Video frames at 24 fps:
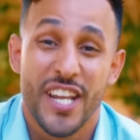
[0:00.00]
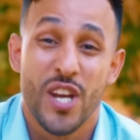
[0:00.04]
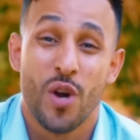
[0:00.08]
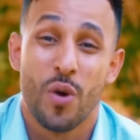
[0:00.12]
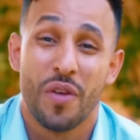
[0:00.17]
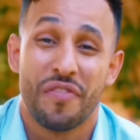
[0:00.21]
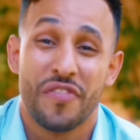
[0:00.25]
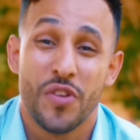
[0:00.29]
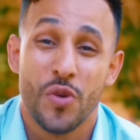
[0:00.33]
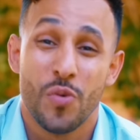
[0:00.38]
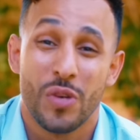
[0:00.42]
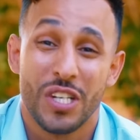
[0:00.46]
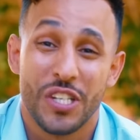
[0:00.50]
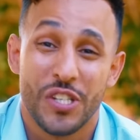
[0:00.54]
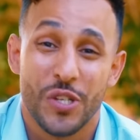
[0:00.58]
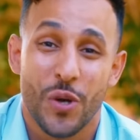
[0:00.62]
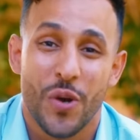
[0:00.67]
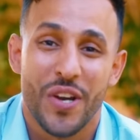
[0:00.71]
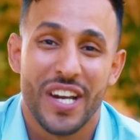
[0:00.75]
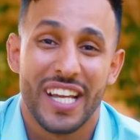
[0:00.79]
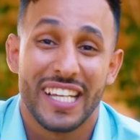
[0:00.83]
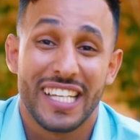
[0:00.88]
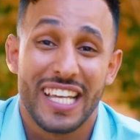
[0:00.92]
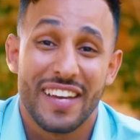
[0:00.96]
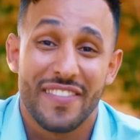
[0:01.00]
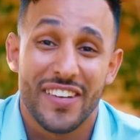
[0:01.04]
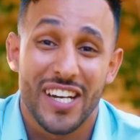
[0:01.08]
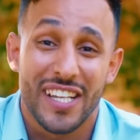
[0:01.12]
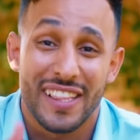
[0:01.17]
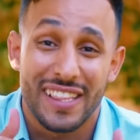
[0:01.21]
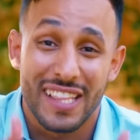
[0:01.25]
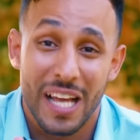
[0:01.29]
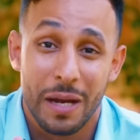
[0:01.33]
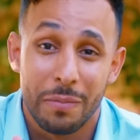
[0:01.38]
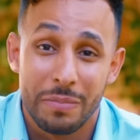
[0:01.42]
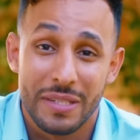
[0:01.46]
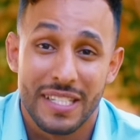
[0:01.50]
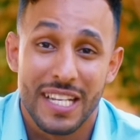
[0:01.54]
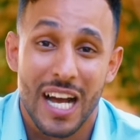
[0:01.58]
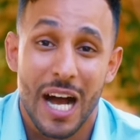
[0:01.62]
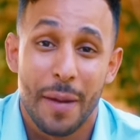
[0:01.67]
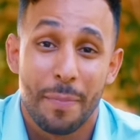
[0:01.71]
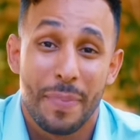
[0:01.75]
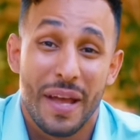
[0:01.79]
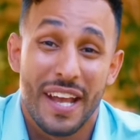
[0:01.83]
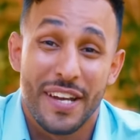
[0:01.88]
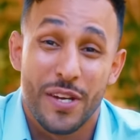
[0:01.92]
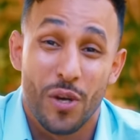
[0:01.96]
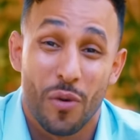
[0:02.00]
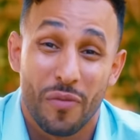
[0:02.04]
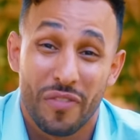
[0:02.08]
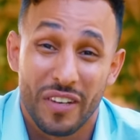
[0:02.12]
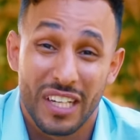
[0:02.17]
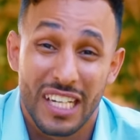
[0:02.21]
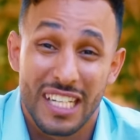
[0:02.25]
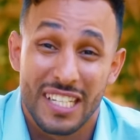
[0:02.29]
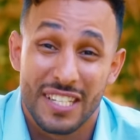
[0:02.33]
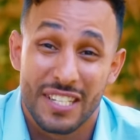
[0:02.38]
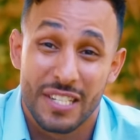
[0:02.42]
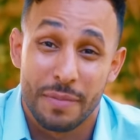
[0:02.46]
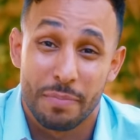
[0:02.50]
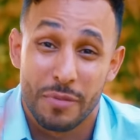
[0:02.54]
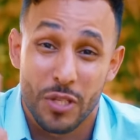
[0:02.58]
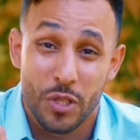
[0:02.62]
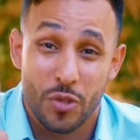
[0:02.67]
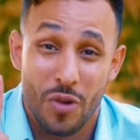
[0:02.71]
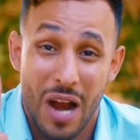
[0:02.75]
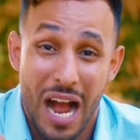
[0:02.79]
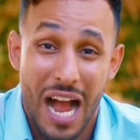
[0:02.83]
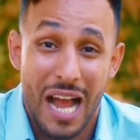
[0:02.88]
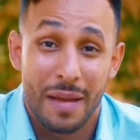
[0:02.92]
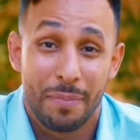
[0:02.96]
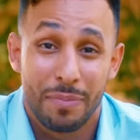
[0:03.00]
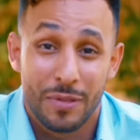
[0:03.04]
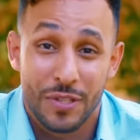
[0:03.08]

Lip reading: If you enjoyed it, give it a thumbs up and don't forget to subscribe,